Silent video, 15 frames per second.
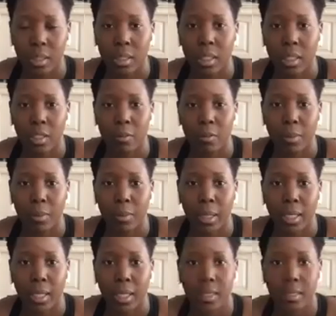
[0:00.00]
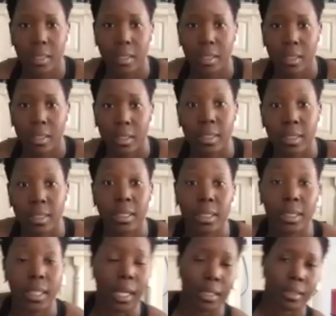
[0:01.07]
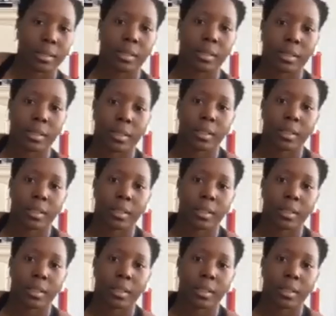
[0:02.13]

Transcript: who can give my content. Yeah.